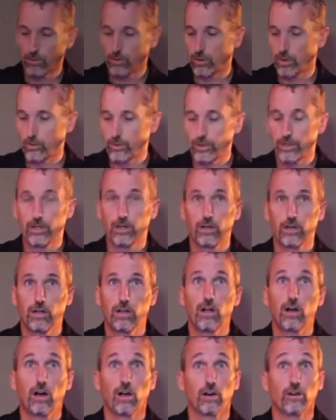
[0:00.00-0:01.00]
are what we
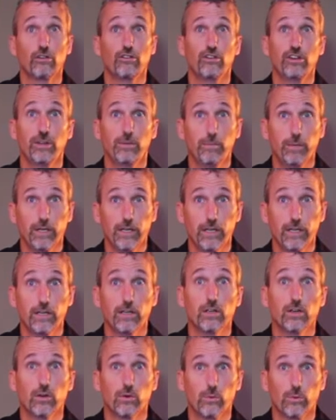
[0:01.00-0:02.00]
call
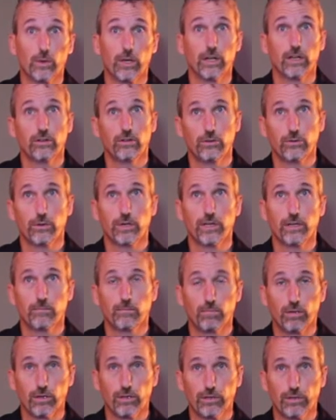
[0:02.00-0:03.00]
RGB, red,
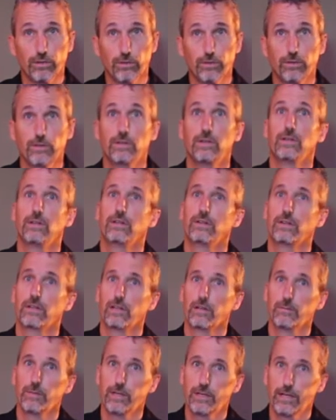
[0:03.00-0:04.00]
green, blue. The
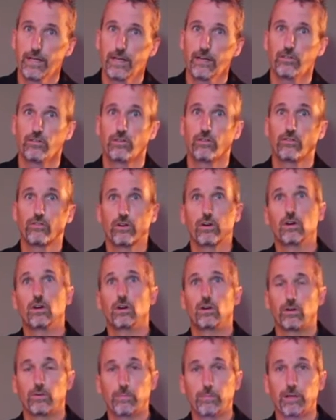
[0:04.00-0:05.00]
limitations
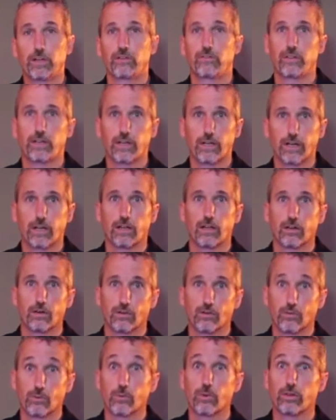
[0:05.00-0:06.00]
are mixing
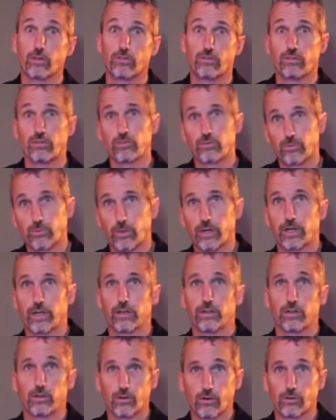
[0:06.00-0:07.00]
colors with just
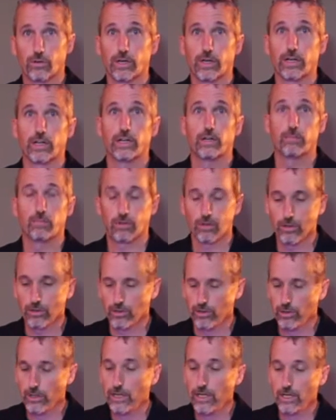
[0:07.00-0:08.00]
red, green, and
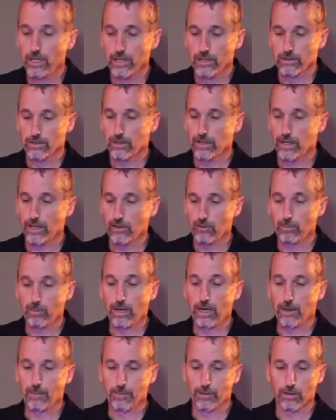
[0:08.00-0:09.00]
blue. Today's
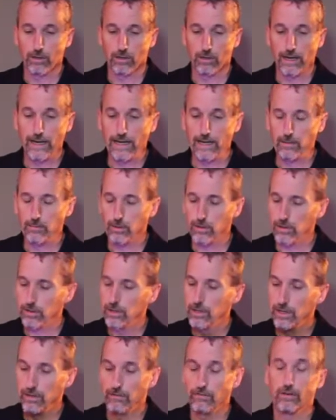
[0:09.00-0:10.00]
popular
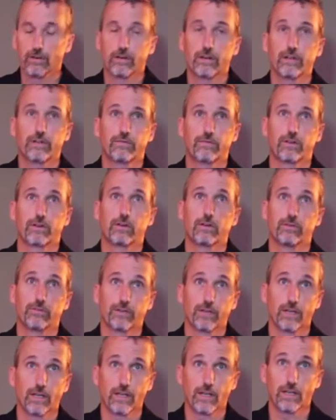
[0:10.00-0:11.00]
amber, very difficult
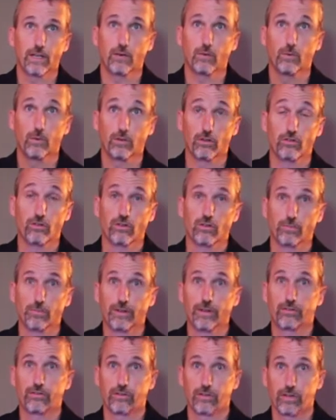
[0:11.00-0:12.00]
to get with just
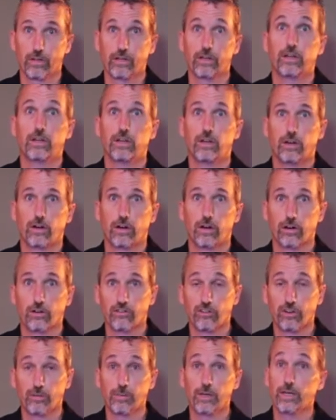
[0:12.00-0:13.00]
mixing
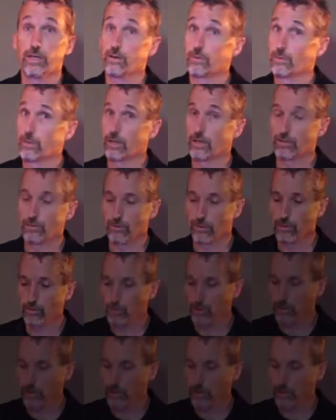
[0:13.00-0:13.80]
RGB, red, green,